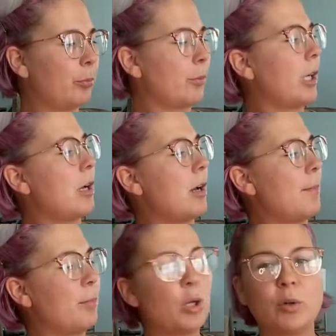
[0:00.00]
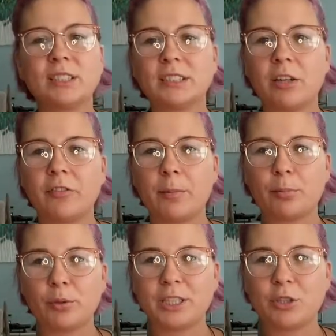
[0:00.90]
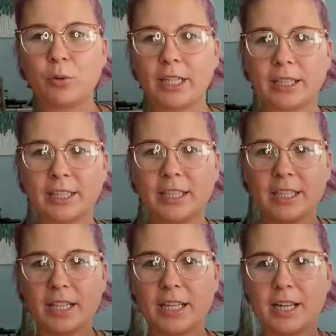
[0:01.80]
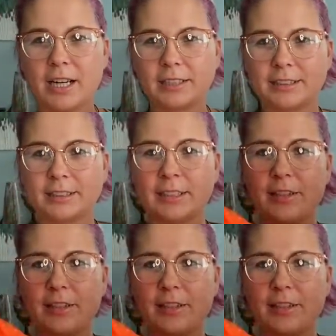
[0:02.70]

um, blow itself up pretty quickly. So